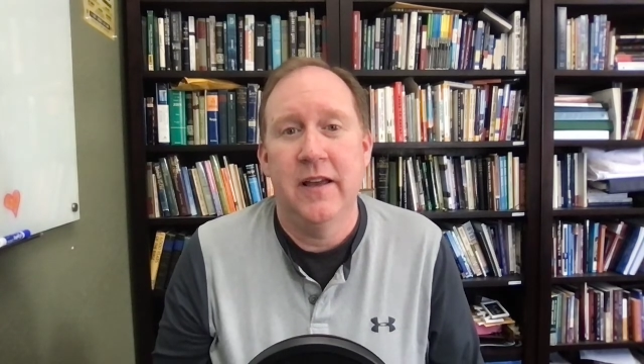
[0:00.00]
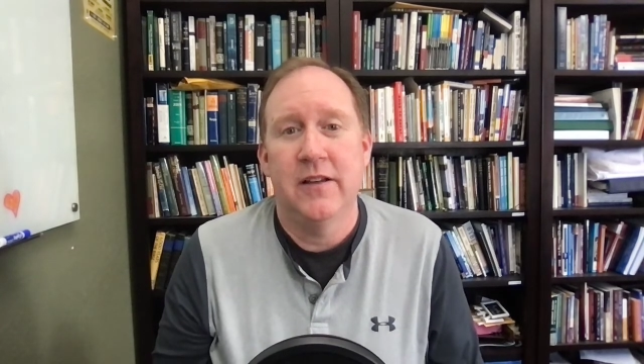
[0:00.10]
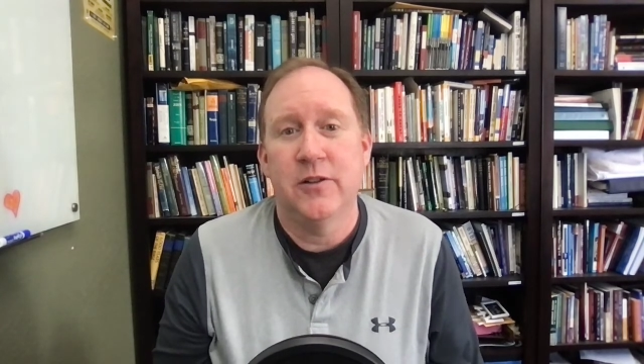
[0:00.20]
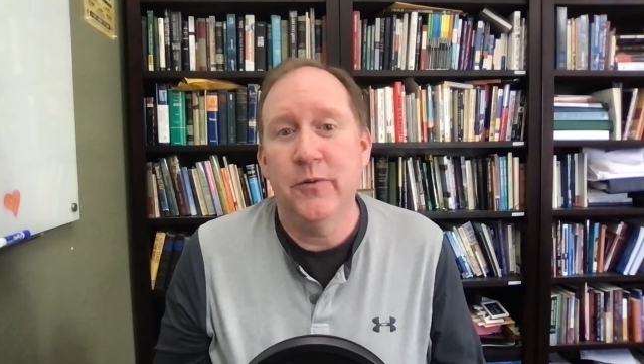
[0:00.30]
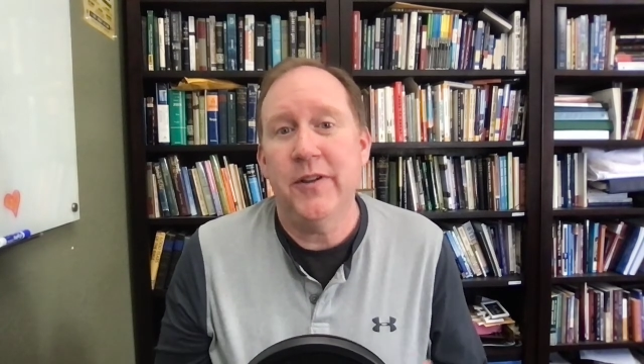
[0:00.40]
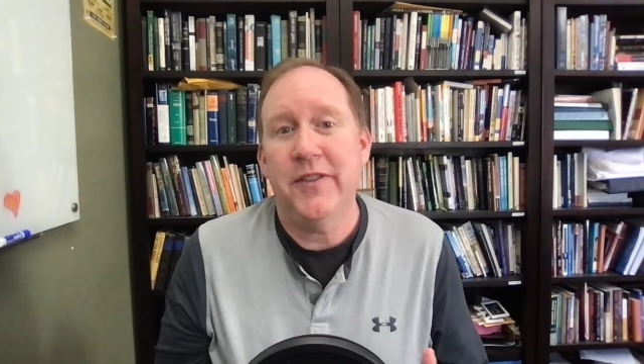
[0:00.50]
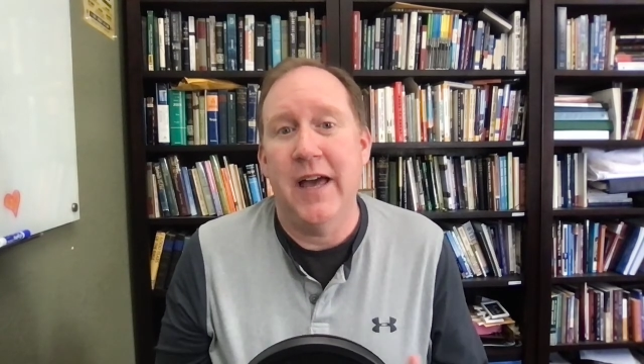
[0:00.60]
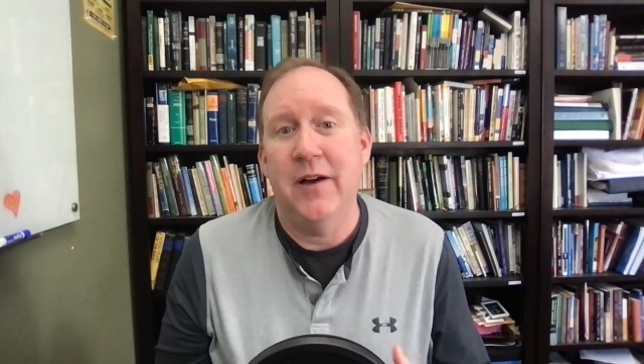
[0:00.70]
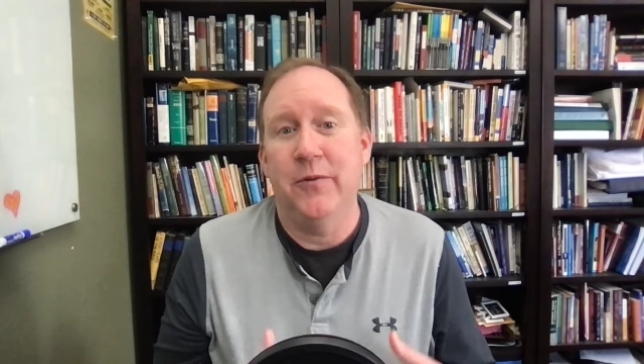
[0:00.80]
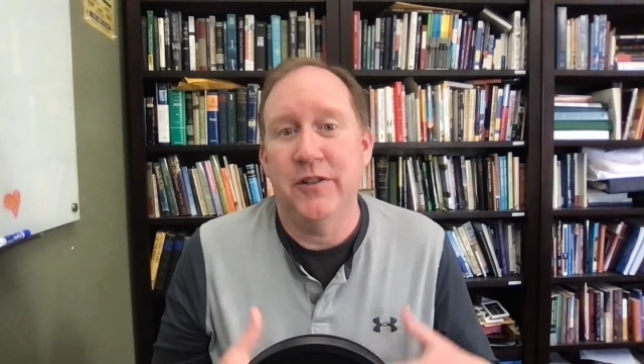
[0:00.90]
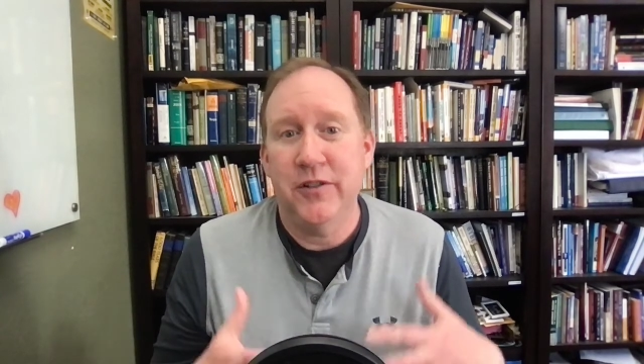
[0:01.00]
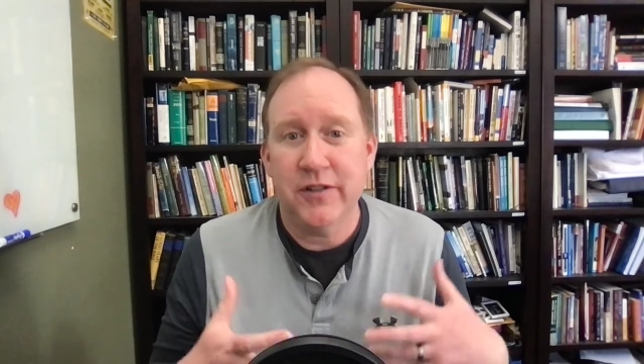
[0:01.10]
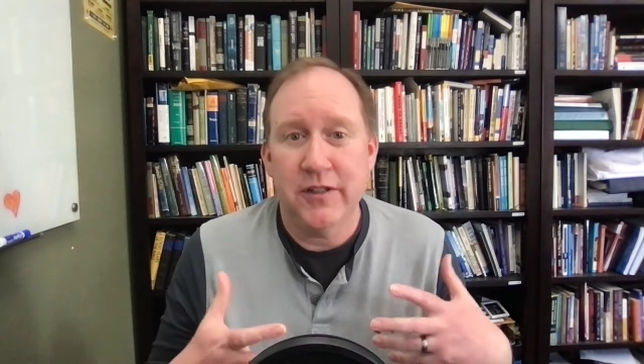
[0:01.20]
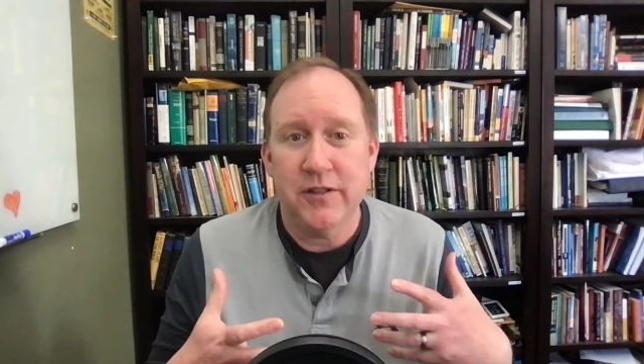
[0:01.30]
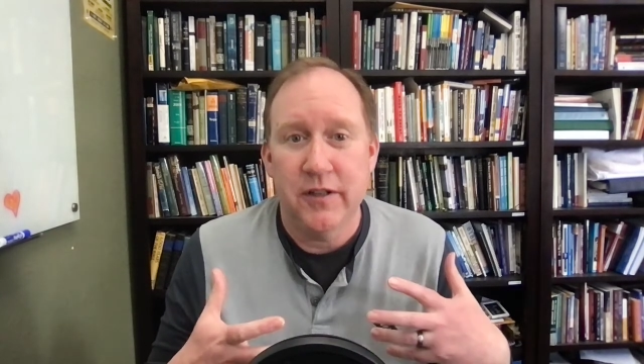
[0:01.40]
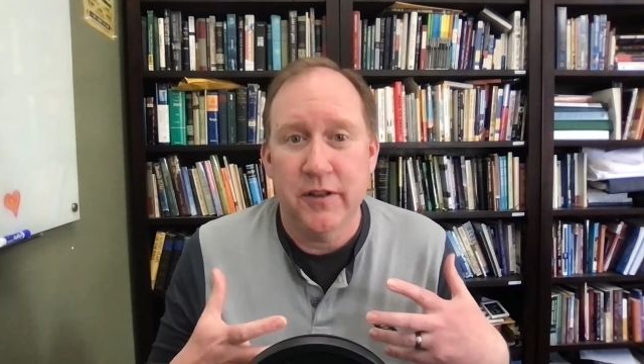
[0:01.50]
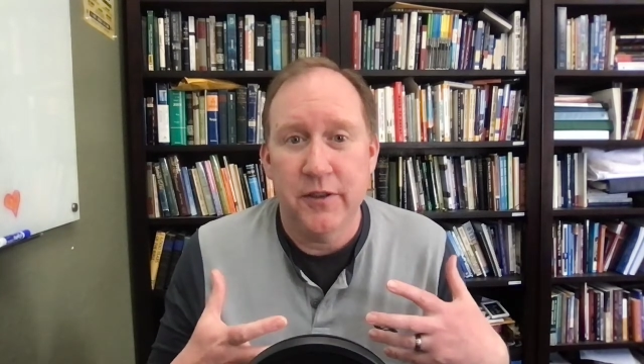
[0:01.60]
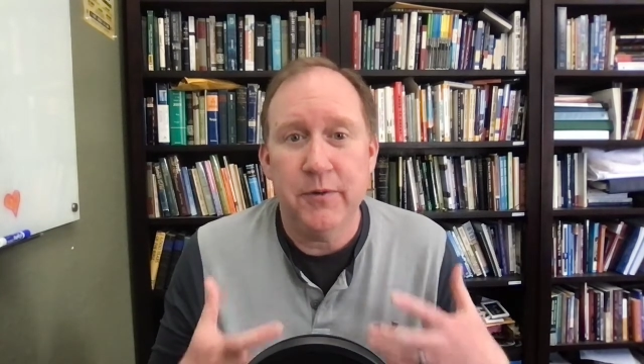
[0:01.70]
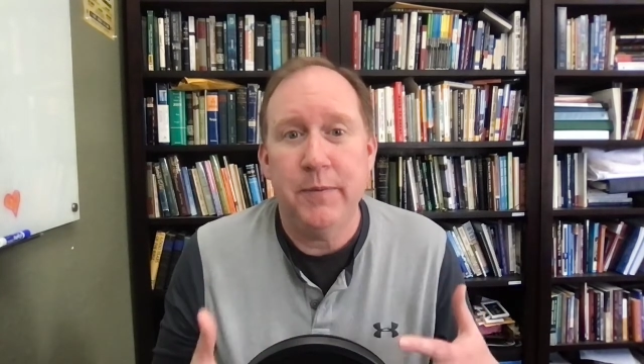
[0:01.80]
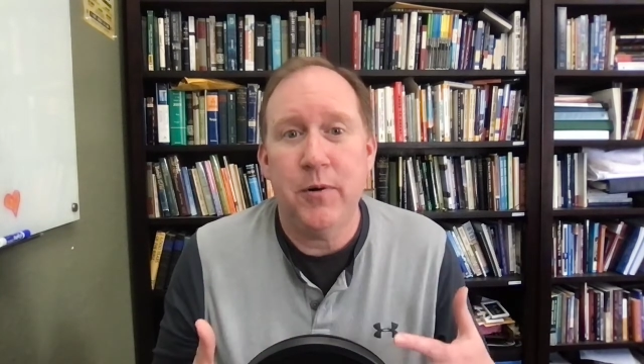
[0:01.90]
So with that, we took this
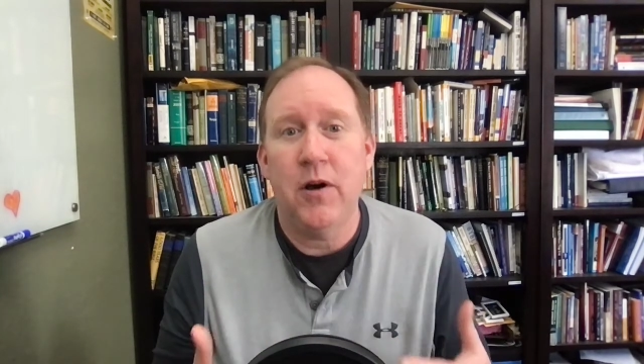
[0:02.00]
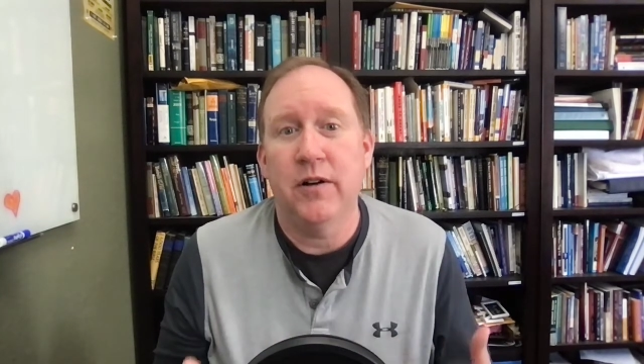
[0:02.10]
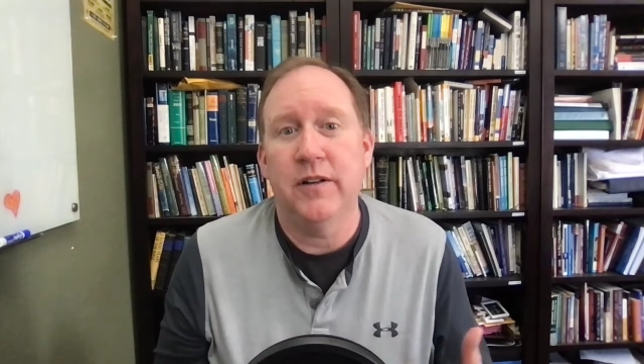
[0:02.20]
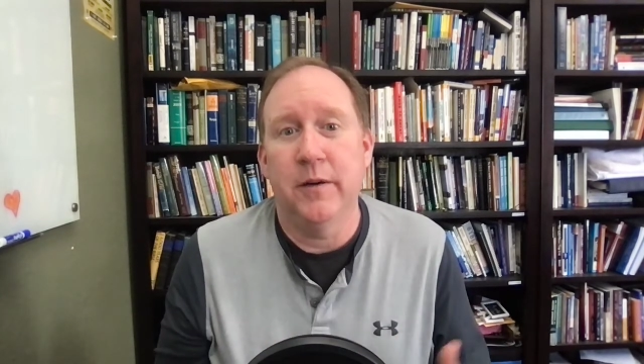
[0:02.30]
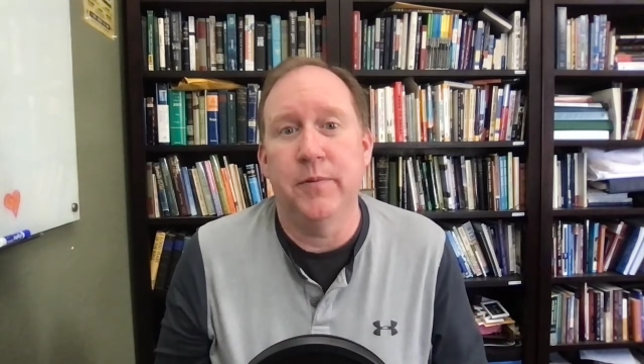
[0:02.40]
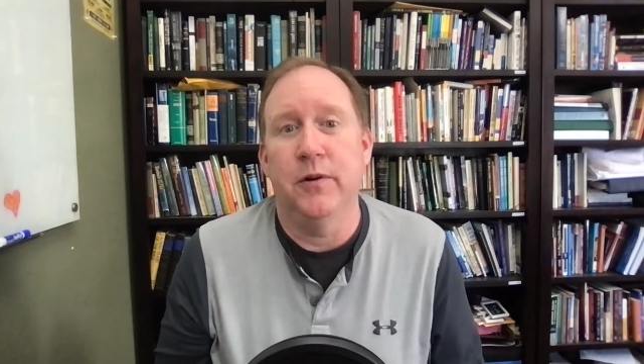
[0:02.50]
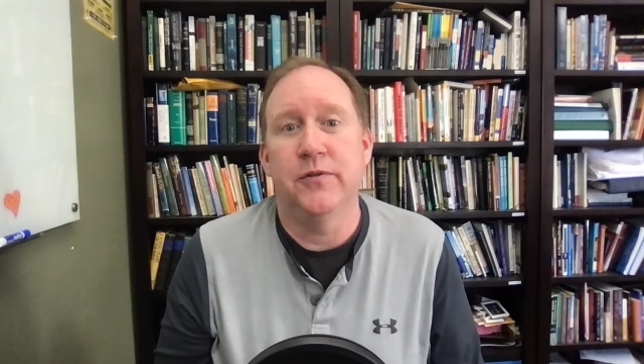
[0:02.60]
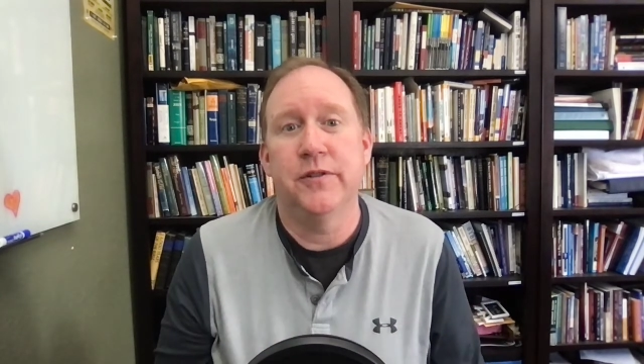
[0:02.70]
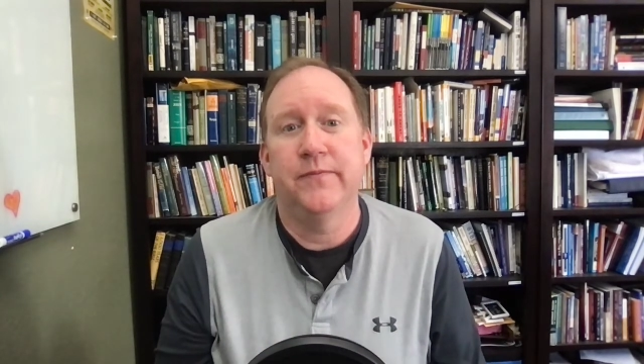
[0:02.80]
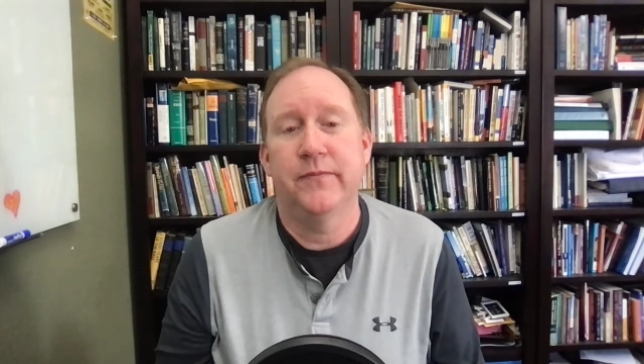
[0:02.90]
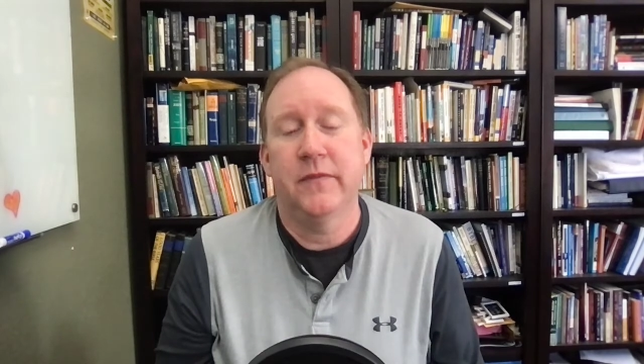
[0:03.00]
three-pronged approach.